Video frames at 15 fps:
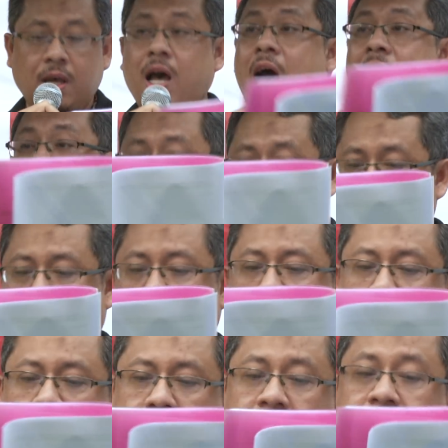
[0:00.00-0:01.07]
I
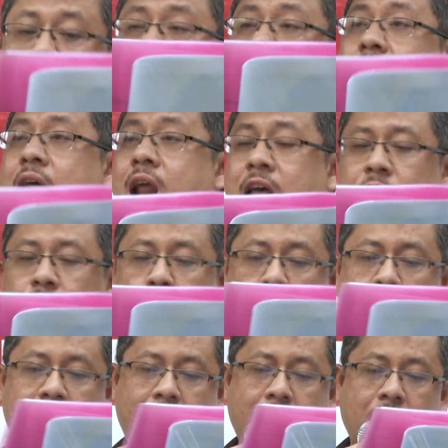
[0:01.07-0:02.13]
quote, this is what Hari
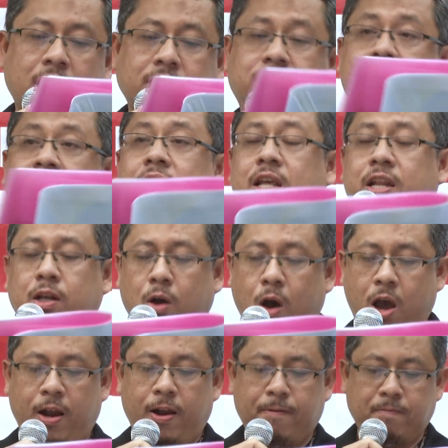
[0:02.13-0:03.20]
Kumar said in
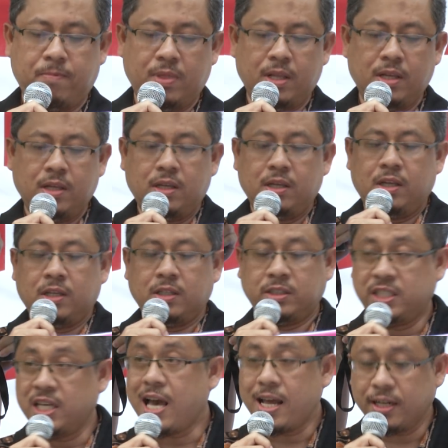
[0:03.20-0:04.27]
court.
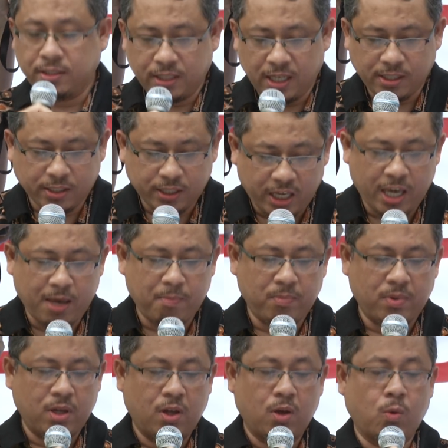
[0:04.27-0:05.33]
GRC
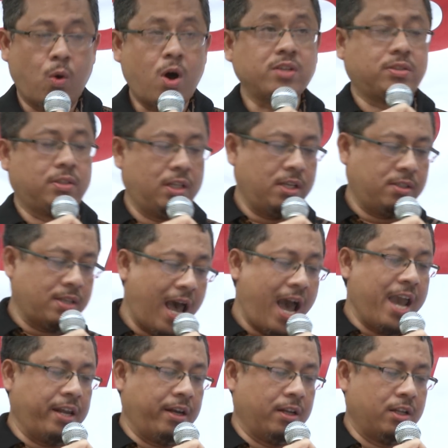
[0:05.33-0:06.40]
scheme was
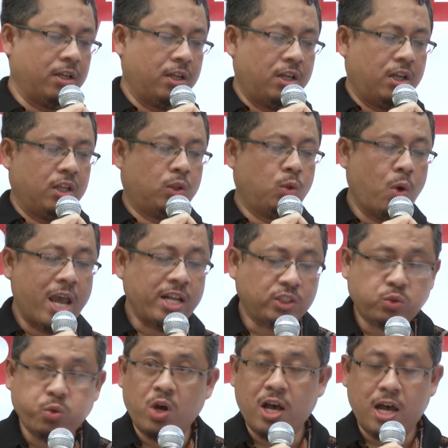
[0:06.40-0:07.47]
designed to
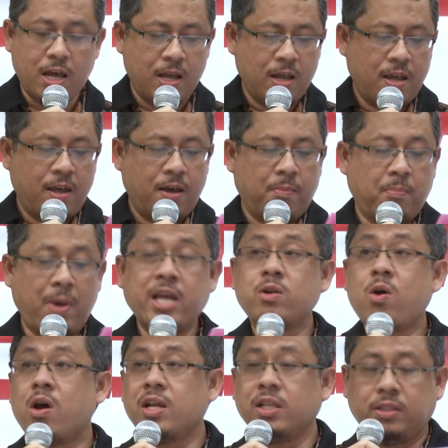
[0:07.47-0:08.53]
ensure
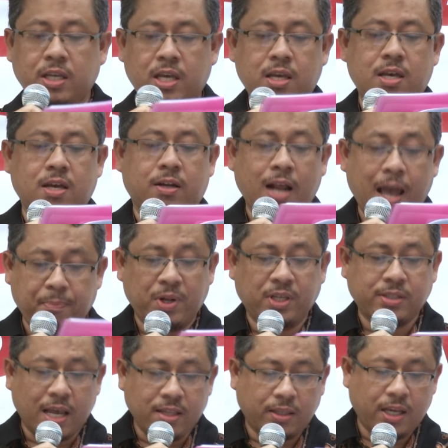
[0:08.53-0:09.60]
minority
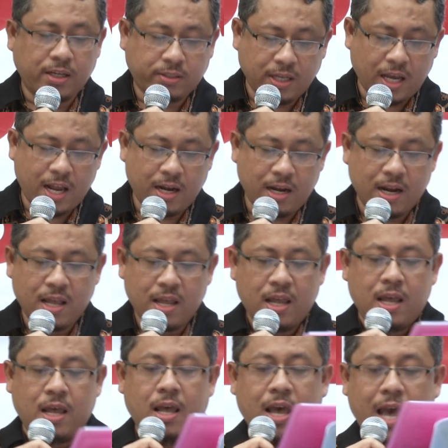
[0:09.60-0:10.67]
representation
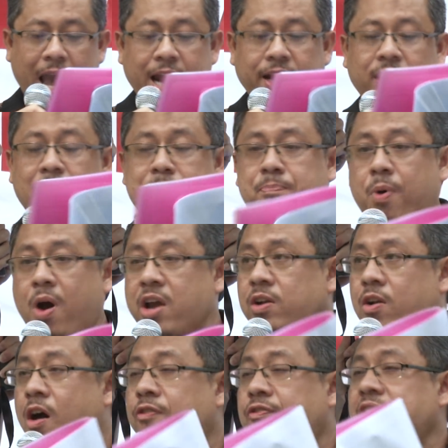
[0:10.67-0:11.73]
at the
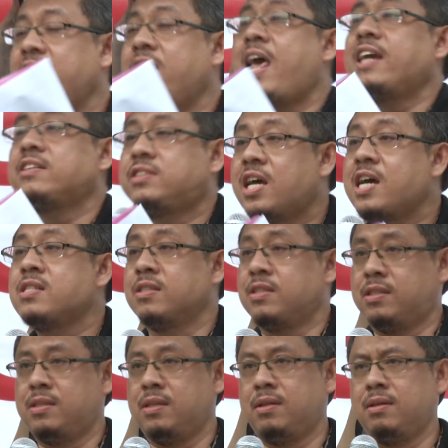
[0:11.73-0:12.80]
point of
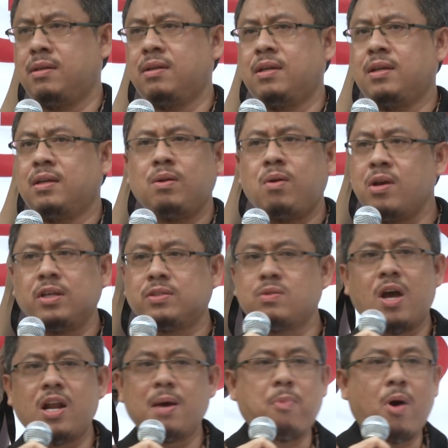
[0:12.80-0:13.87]
elections. No, it's
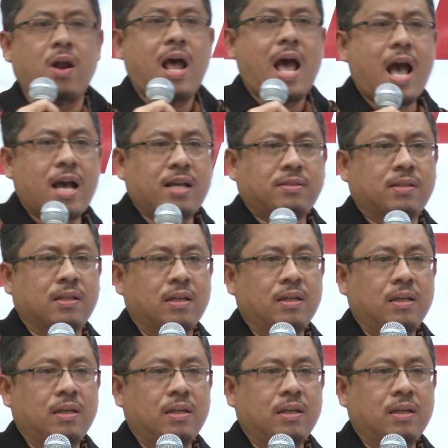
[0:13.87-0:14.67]
not about us.